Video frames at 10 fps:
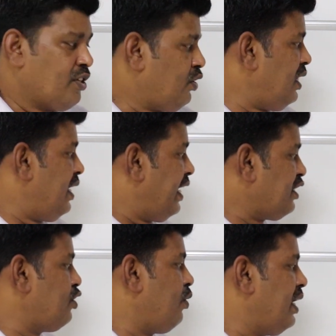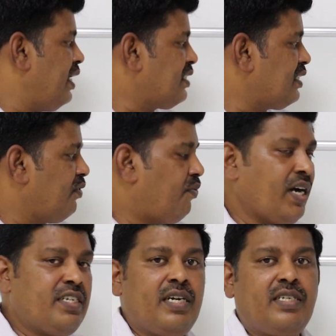So the next one is
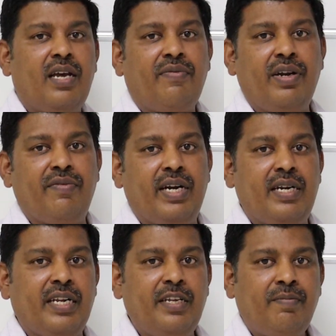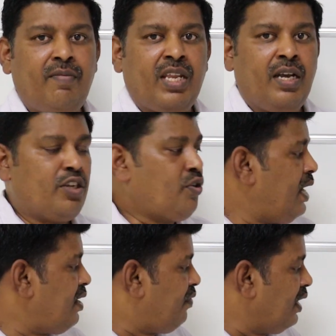functions of inventory. So
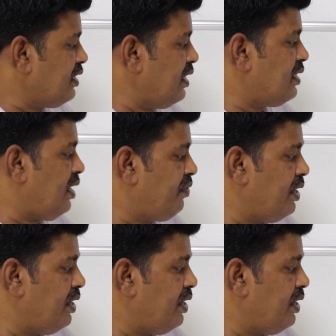under functions of